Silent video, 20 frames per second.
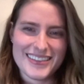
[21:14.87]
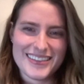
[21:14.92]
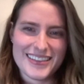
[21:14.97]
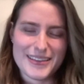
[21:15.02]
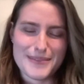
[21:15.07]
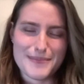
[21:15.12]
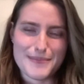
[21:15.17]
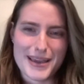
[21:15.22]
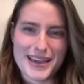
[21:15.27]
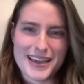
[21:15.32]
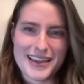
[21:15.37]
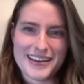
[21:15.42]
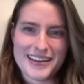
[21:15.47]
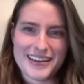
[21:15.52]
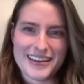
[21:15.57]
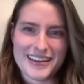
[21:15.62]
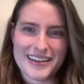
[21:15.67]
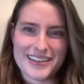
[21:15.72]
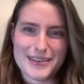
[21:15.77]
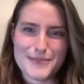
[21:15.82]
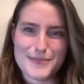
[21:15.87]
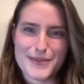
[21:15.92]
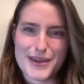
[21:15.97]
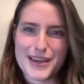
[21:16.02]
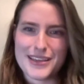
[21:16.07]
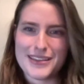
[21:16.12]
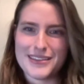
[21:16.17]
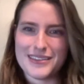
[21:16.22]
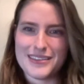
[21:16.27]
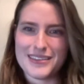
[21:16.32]
The
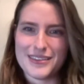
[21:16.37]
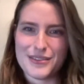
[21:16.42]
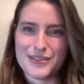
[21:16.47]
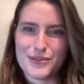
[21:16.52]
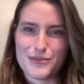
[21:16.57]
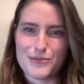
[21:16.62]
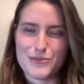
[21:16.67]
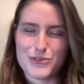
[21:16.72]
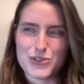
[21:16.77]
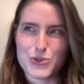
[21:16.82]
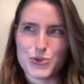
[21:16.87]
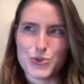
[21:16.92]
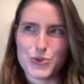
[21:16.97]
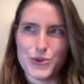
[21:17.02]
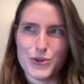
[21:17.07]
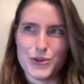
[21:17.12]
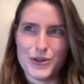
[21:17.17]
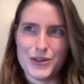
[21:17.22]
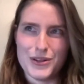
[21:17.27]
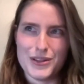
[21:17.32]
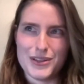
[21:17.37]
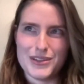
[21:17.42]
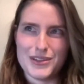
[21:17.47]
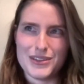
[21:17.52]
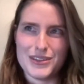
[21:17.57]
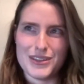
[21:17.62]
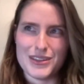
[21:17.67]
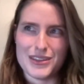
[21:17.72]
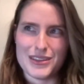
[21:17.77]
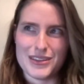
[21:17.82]
main tool
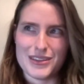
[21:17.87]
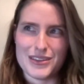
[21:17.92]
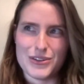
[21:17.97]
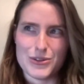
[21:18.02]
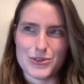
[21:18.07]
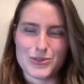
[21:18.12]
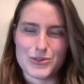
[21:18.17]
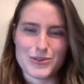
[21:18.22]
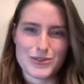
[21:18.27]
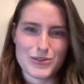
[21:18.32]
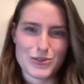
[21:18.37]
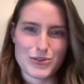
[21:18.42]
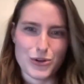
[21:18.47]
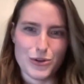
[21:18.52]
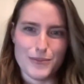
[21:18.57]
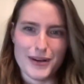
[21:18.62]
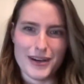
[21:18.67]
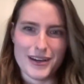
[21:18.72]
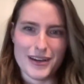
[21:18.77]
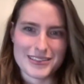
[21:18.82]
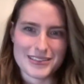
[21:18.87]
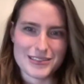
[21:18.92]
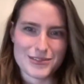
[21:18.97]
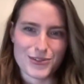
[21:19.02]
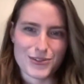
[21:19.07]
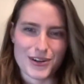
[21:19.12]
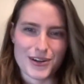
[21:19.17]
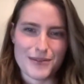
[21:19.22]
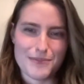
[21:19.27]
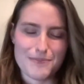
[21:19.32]
in your toolbox
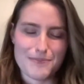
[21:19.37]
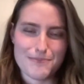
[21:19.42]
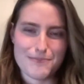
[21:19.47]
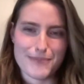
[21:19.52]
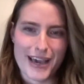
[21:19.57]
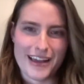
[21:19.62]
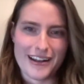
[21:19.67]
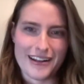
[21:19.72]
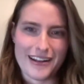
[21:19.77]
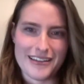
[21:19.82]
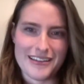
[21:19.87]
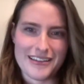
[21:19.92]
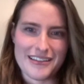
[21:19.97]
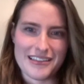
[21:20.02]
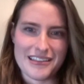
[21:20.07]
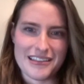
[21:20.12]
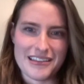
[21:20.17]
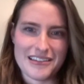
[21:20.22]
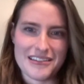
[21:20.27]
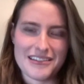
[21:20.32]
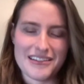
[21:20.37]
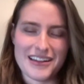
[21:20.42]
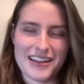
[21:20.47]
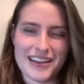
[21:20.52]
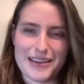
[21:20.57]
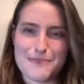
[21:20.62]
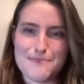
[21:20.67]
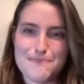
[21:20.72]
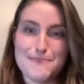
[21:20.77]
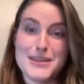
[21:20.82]
for battling the
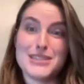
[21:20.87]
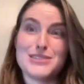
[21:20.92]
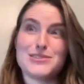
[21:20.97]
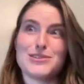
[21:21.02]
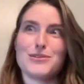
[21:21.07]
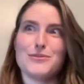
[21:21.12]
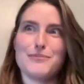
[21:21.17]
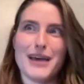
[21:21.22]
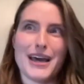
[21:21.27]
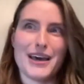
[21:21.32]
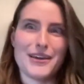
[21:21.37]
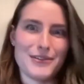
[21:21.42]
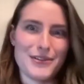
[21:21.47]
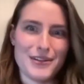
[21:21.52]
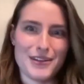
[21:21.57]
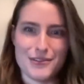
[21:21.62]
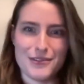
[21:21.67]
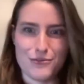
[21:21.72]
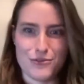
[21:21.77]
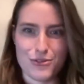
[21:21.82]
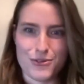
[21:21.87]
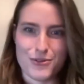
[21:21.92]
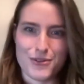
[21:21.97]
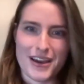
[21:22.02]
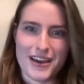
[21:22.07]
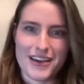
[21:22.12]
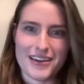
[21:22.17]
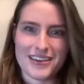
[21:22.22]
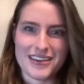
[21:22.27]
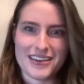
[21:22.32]
like mental battle of through
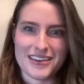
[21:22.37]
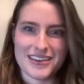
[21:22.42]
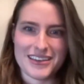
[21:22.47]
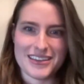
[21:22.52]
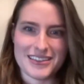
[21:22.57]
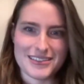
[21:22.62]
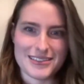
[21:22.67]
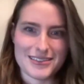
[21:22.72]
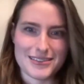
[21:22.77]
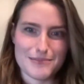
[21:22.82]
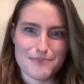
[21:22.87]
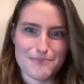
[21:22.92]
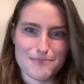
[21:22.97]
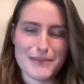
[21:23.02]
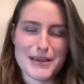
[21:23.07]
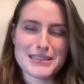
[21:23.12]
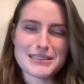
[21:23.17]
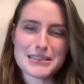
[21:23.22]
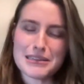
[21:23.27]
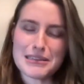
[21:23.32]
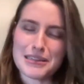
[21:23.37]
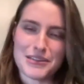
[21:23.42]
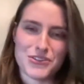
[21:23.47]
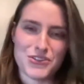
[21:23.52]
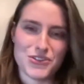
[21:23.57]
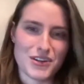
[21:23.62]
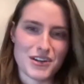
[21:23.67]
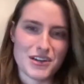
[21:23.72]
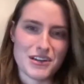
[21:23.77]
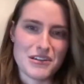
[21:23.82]
hiking is basically
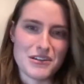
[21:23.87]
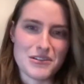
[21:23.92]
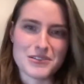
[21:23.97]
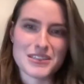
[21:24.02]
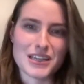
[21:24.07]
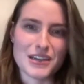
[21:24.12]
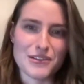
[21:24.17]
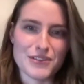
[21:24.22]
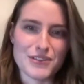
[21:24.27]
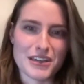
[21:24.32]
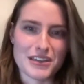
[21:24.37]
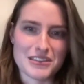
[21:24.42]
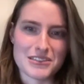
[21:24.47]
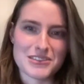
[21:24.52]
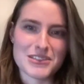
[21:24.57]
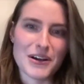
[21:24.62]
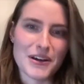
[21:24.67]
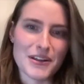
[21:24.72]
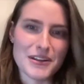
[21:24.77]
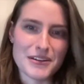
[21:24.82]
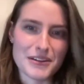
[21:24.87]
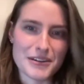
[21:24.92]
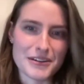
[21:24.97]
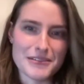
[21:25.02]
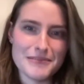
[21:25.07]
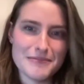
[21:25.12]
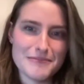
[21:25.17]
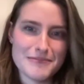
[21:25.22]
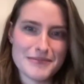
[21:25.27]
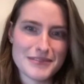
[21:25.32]
treating yourself like a
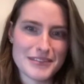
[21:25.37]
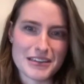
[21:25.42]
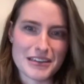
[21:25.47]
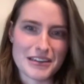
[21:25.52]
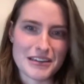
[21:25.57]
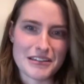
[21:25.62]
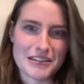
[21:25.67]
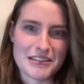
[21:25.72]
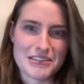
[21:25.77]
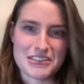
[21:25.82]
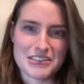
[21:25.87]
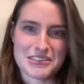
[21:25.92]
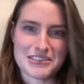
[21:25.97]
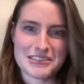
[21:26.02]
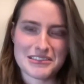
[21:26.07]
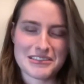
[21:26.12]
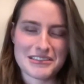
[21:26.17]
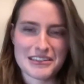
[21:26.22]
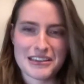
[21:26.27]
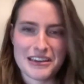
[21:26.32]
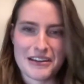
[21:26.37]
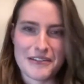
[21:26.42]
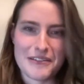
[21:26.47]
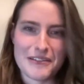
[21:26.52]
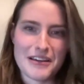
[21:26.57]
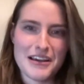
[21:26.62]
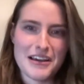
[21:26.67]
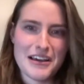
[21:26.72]
toddler. You just go,